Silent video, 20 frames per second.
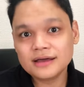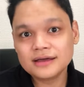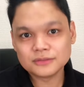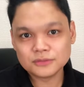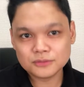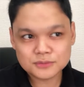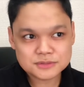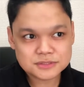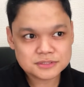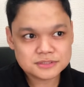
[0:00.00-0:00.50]

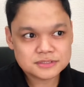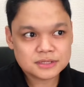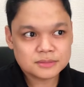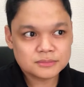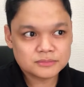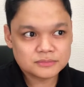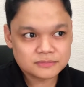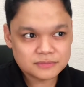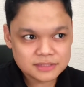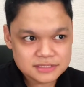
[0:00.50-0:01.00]
Those are
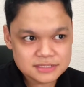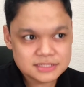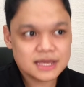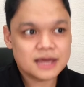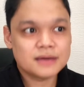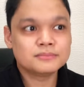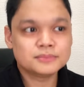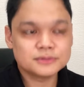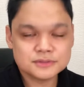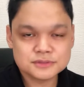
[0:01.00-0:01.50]
some
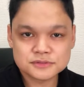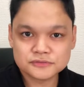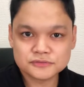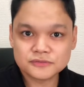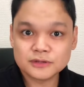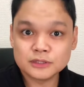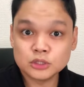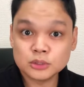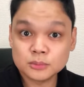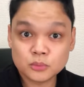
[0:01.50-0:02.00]
examples of
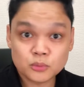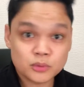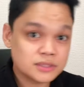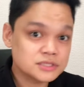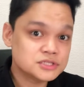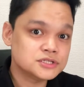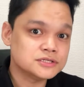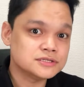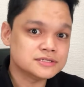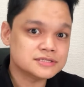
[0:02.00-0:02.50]
follow-up
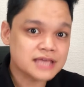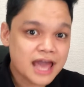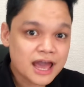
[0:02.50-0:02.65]
questions